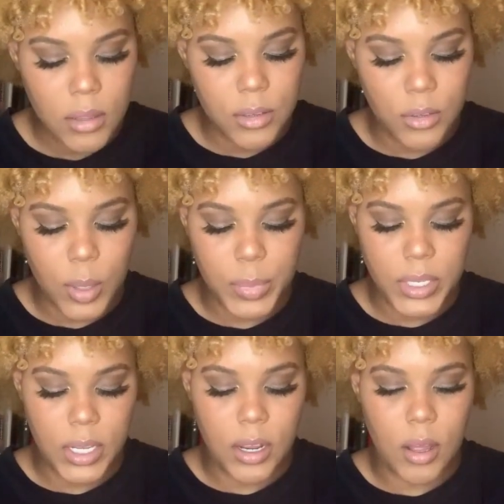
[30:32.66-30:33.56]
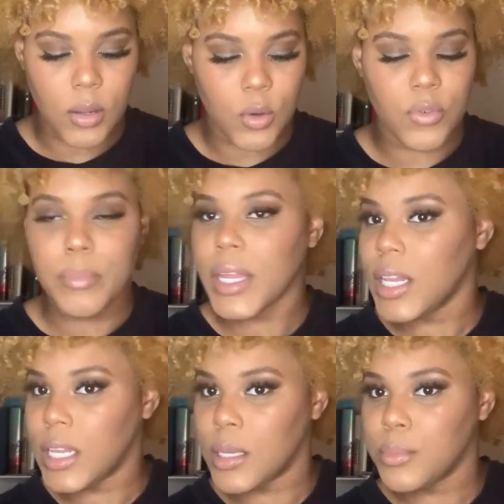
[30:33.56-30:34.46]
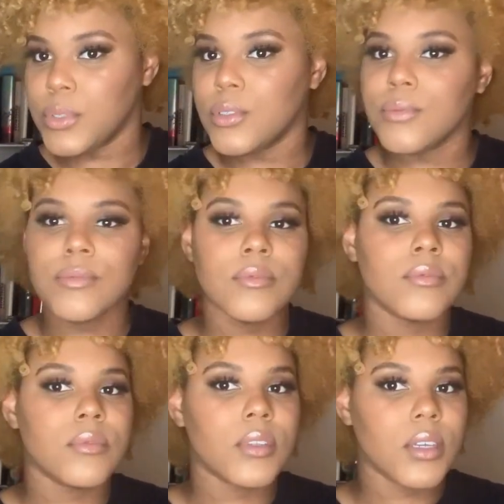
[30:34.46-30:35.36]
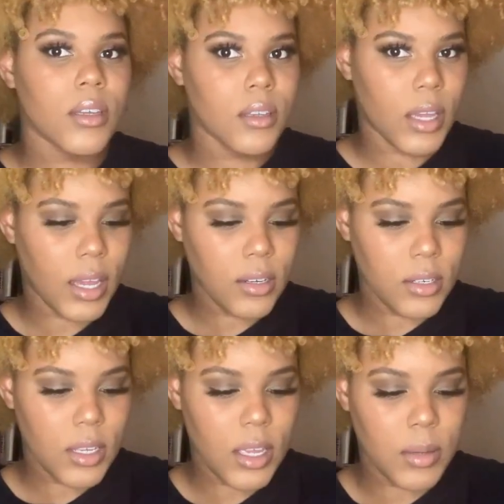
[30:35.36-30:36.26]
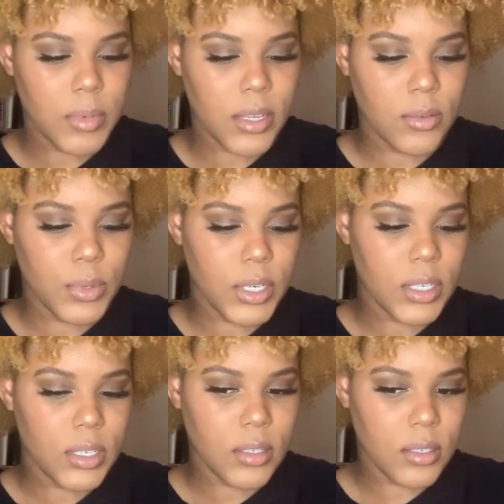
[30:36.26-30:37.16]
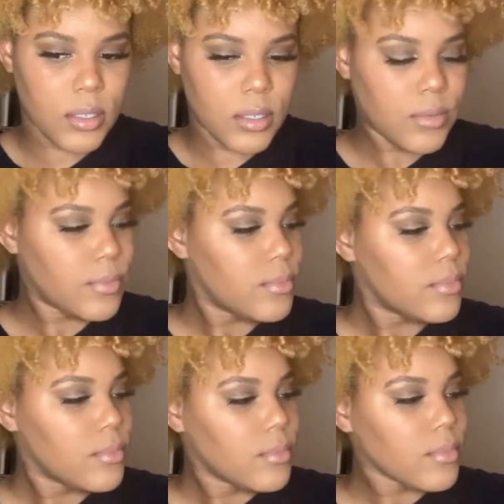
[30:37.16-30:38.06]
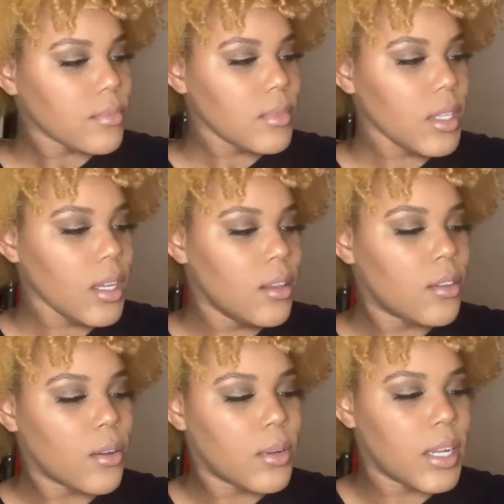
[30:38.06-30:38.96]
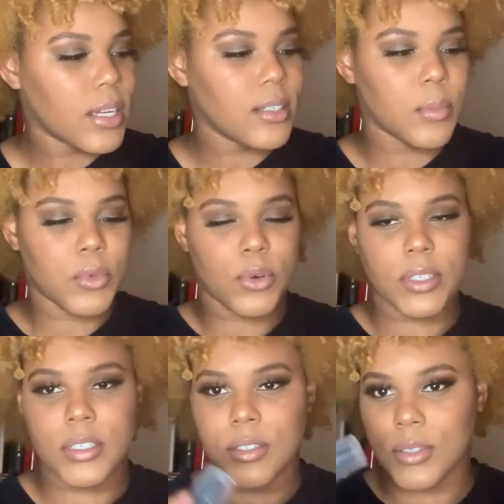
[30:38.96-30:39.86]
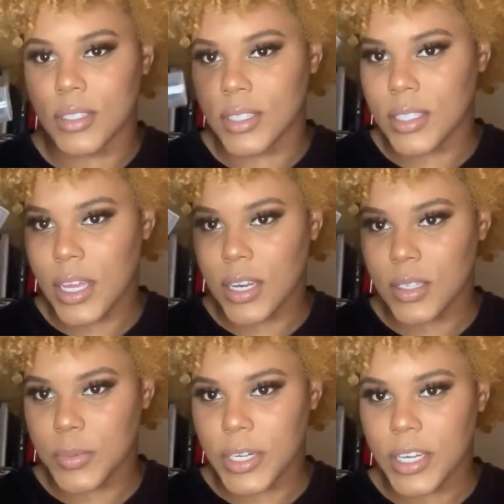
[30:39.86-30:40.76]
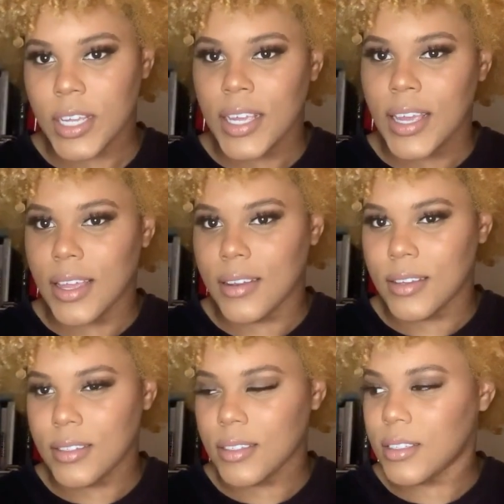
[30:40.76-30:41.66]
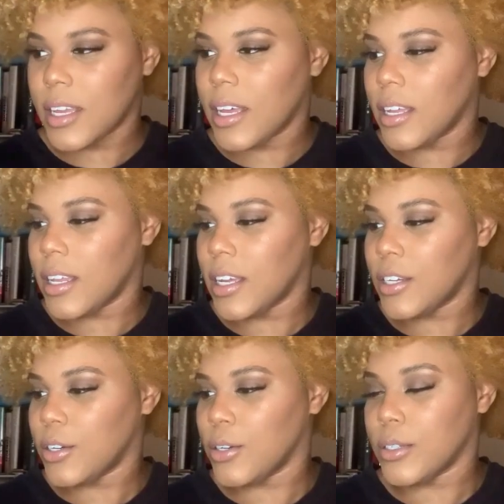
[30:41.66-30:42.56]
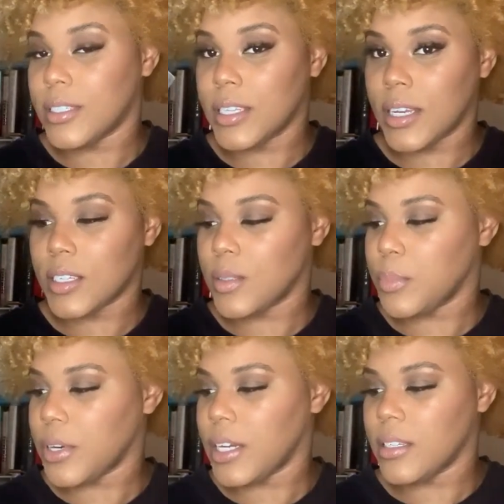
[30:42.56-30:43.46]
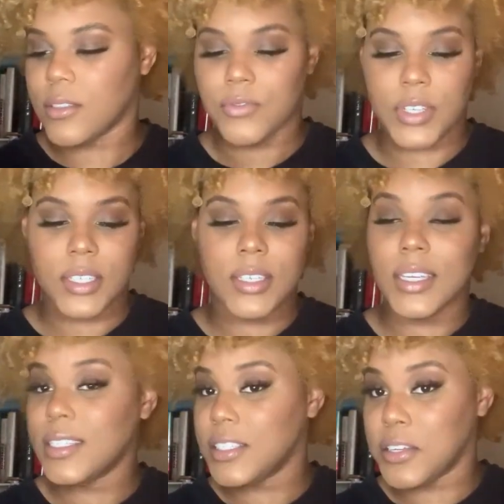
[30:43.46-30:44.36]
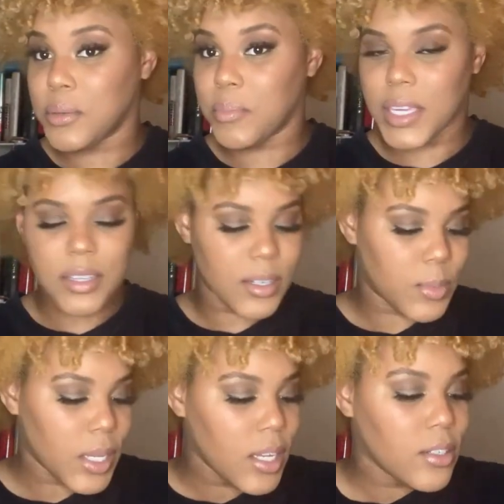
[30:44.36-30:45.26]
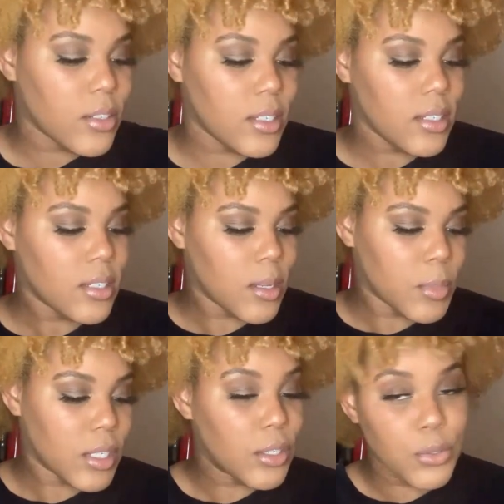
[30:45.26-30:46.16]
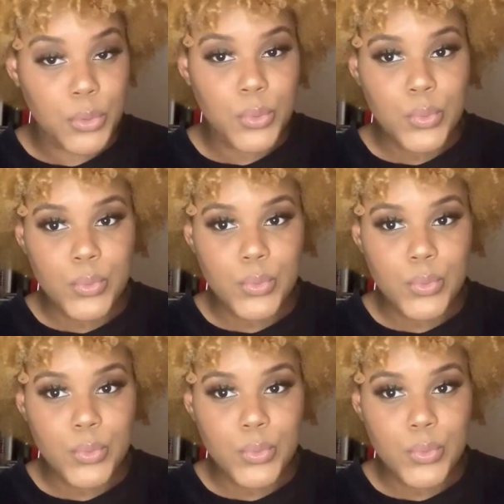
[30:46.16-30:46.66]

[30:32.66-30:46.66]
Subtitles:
so I put that all over my lips. Actually came out pretty good. So next I'm going to use a setting spray, and this is the L.A Girl setting spray. It's Fix Instant Makeup. So this is something new